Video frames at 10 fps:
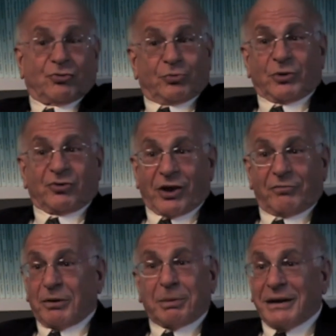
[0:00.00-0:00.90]
Which
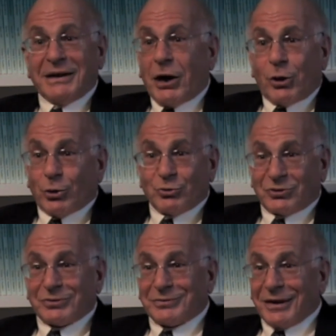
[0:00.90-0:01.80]
everybody
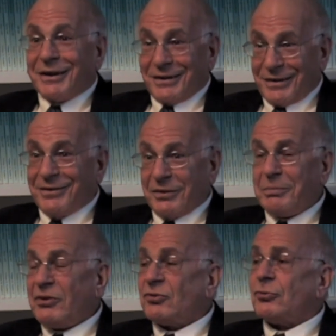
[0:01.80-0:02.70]
knows, is a
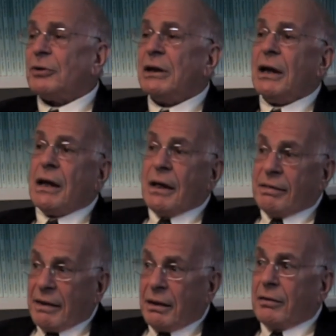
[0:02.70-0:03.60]
mystery.
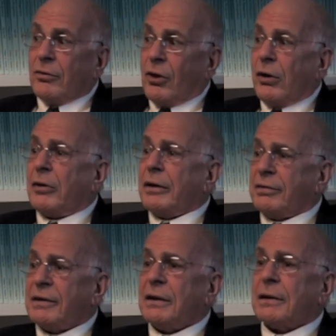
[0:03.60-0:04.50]
Then there are, I
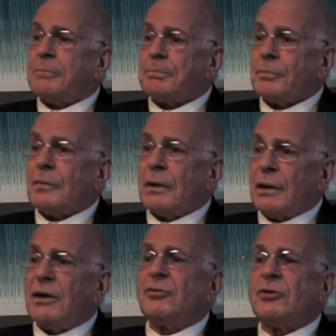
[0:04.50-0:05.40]
think,
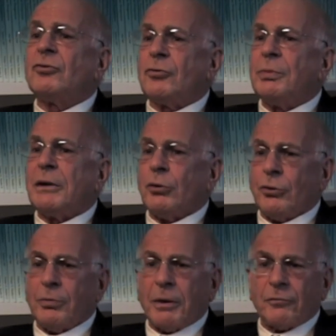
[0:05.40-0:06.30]
lessons to be
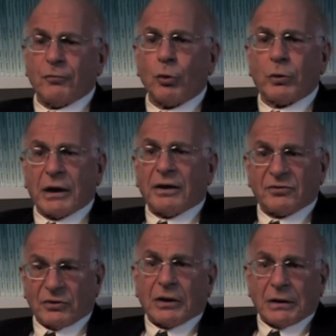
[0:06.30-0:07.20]
learned about
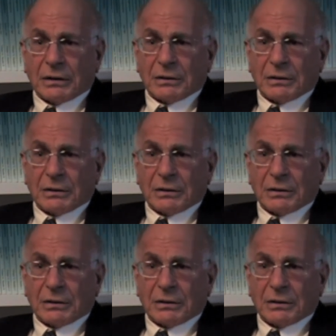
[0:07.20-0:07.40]
forecasting.